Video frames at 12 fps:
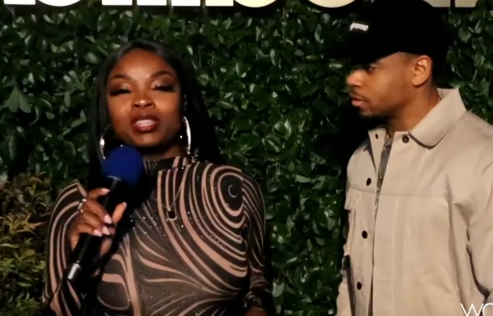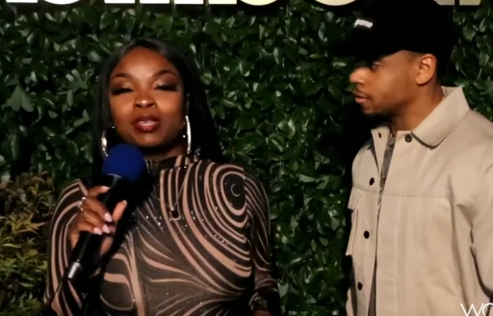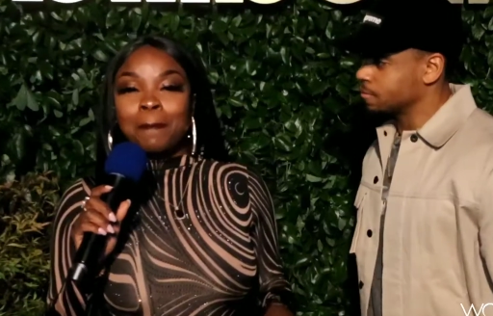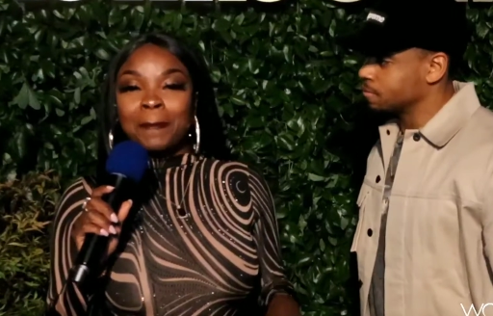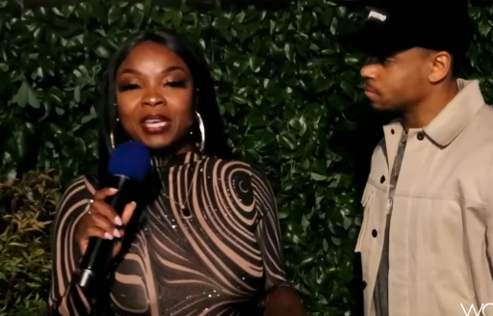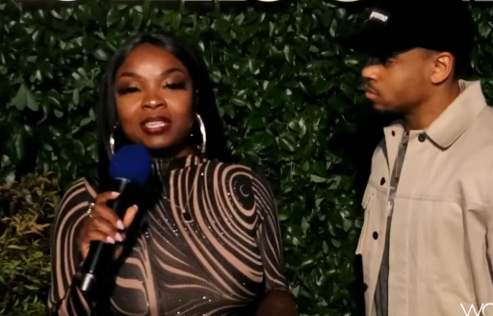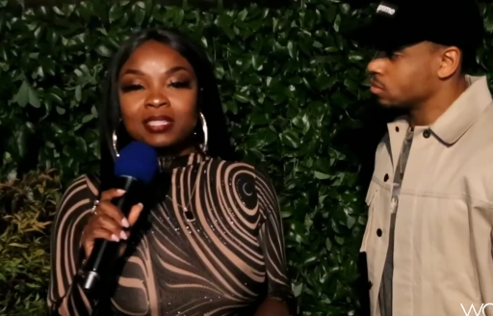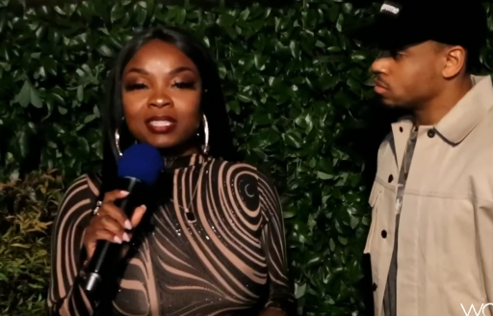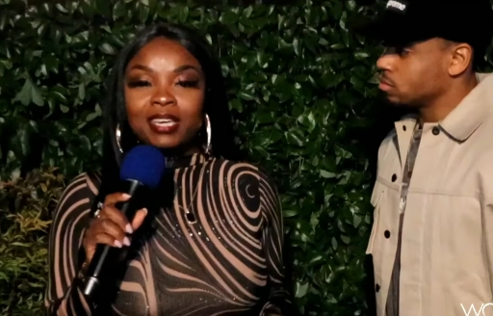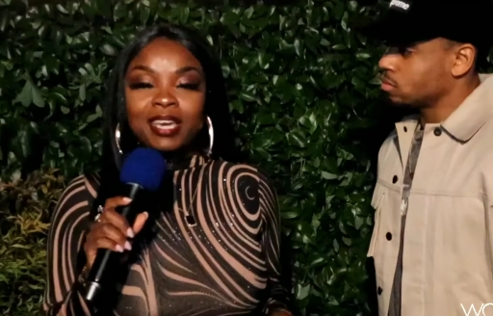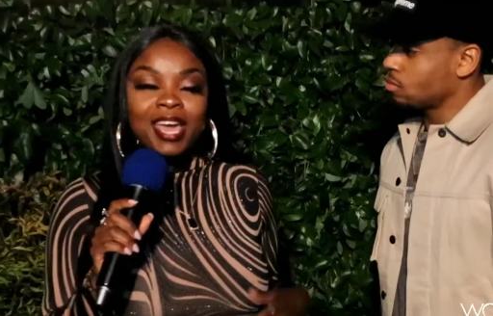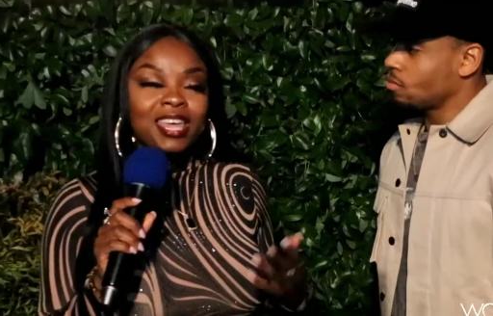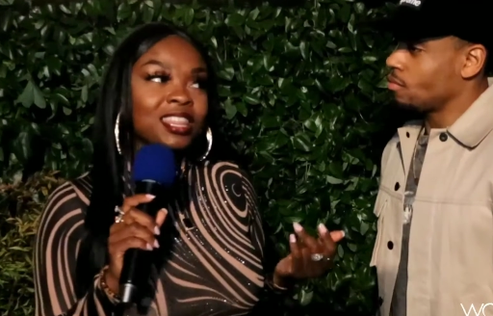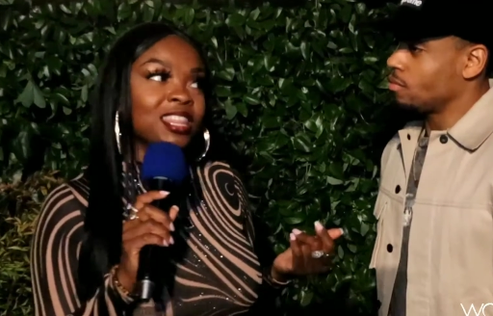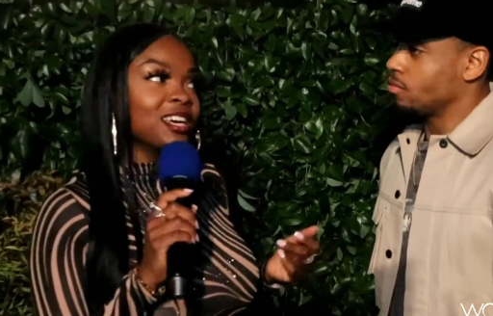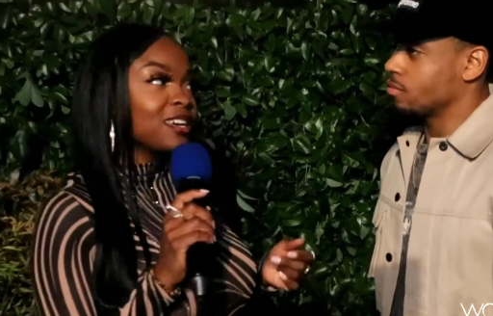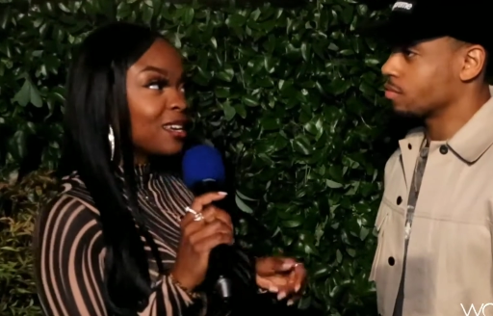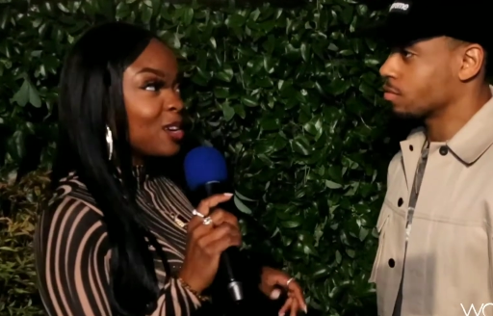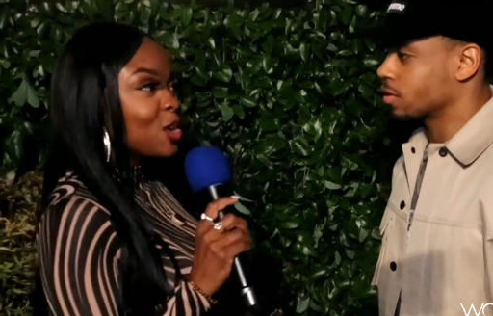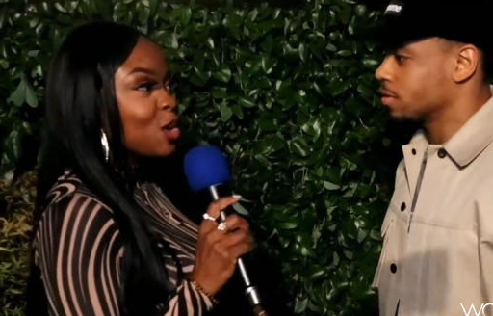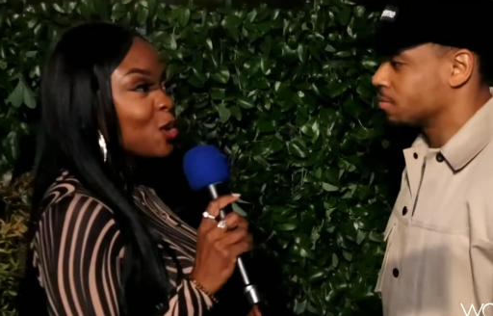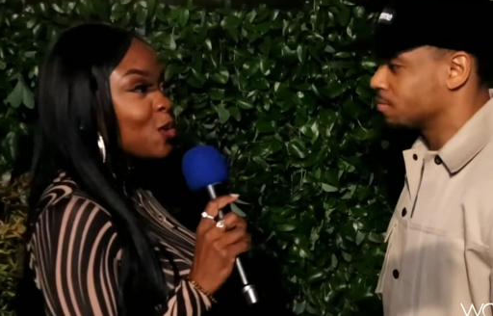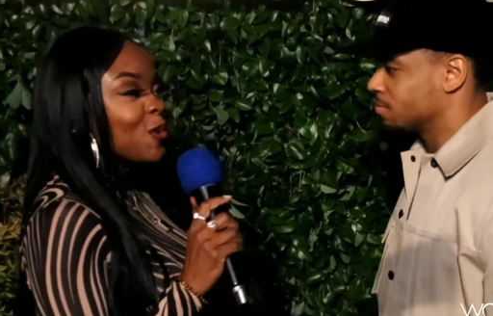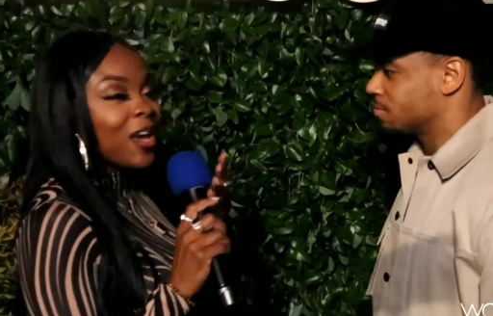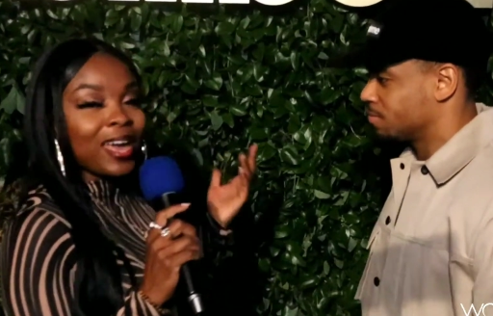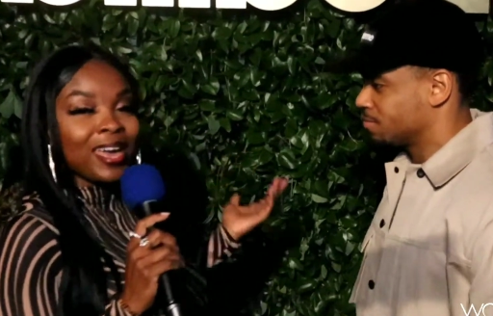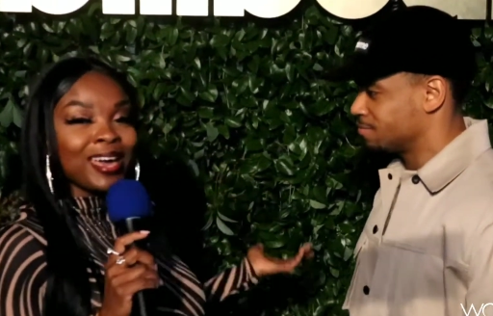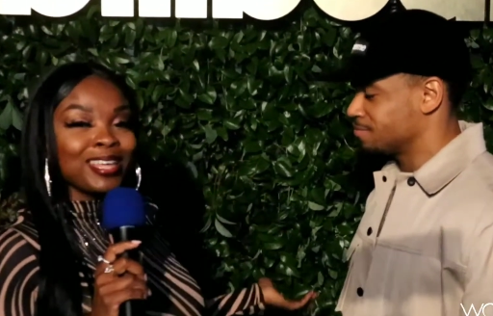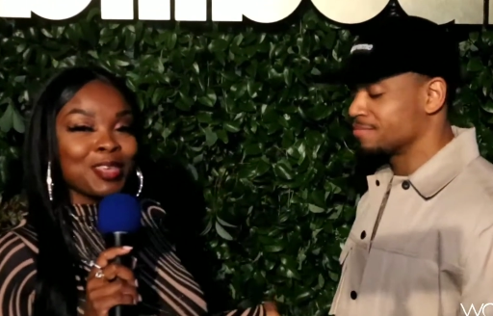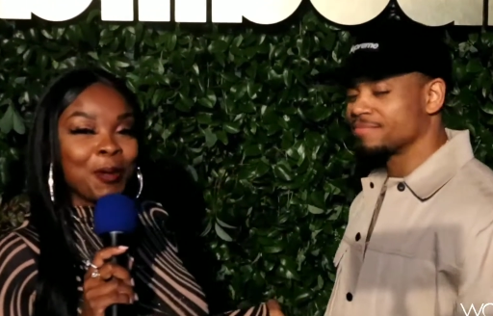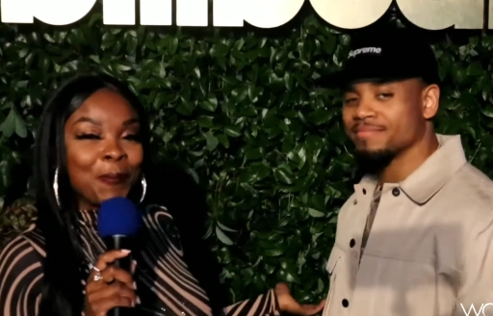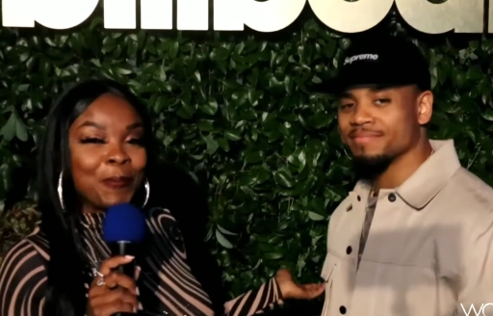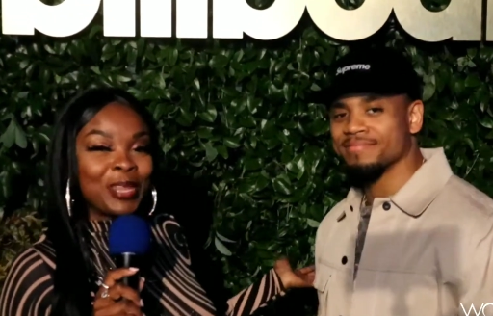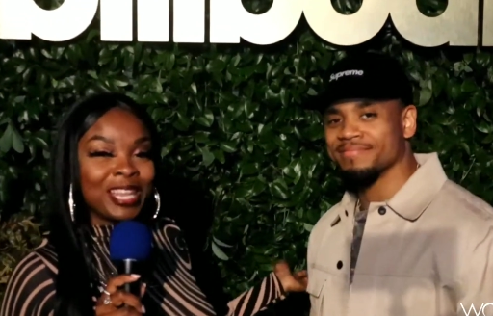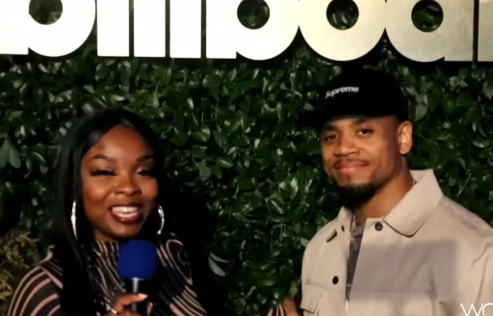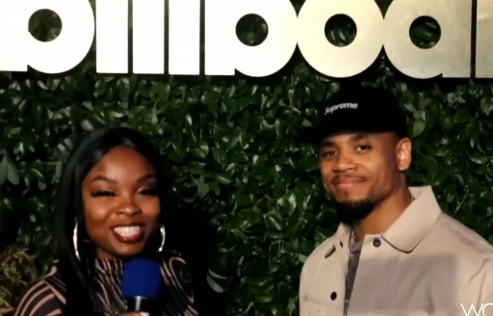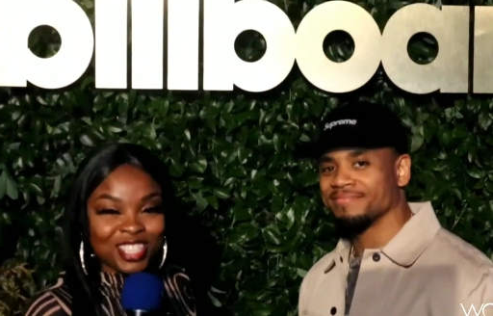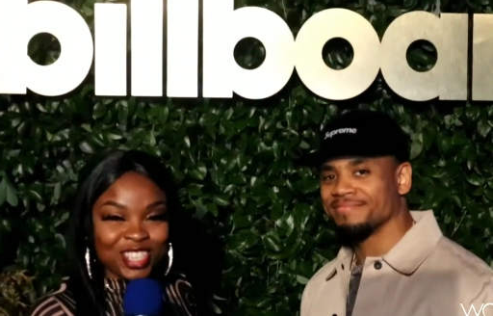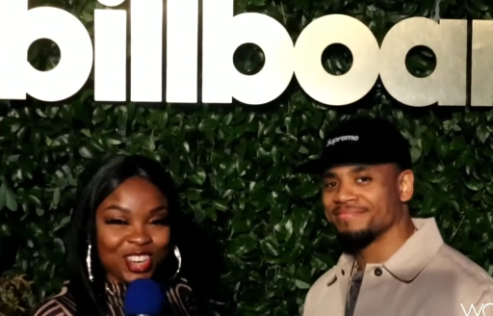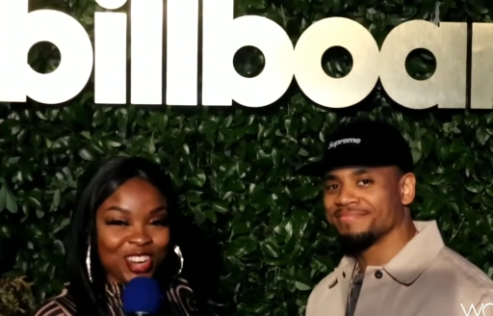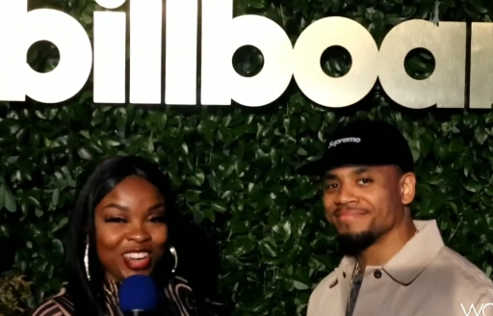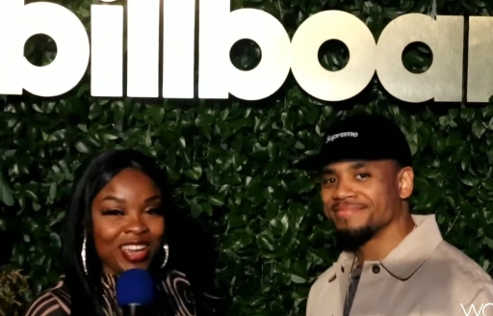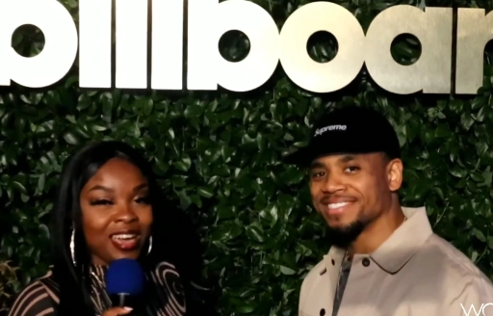Speaker 1: in the building, and look who I had the pleasure